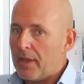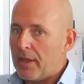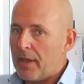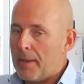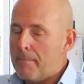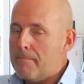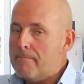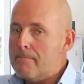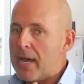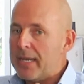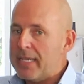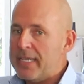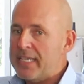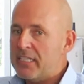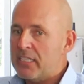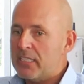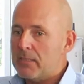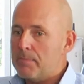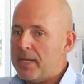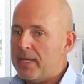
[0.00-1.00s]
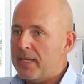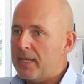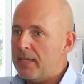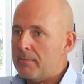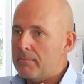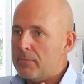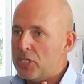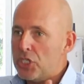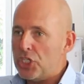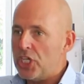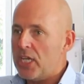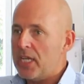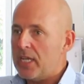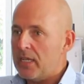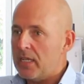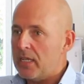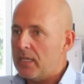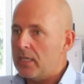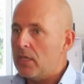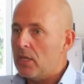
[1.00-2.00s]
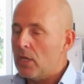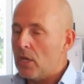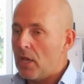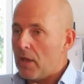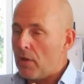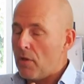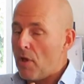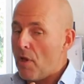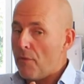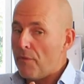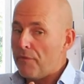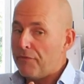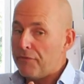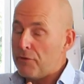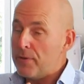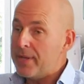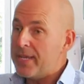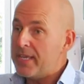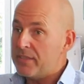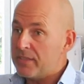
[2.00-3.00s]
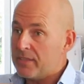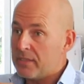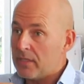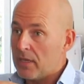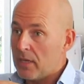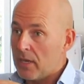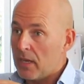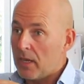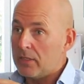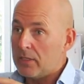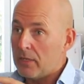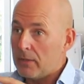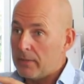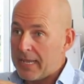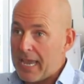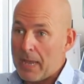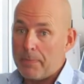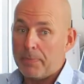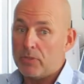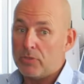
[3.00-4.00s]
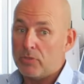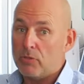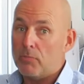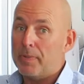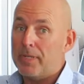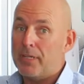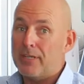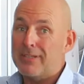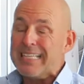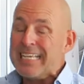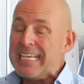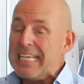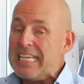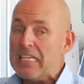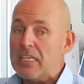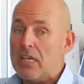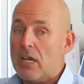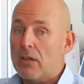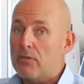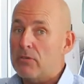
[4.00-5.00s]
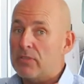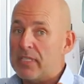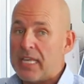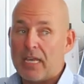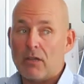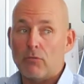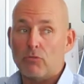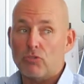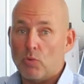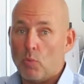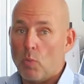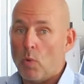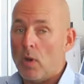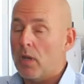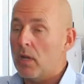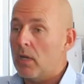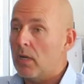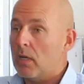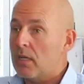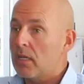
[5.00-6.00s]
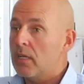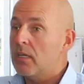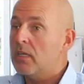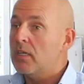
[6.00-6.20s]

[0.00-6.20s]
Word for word: a money spinning machine through his Cardone Capital because he knows how to work